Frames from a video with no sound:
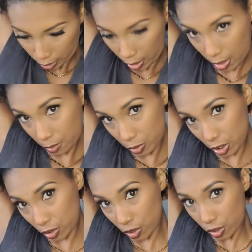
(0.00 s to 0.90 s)
And I'm
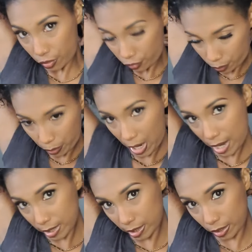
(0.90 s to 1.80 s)
just gonna
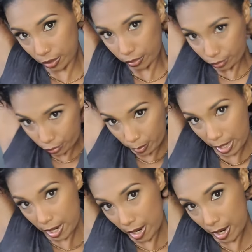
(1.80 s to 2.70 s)
pass it through
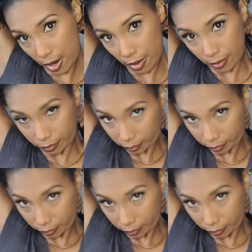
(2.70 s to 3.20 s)
my hair.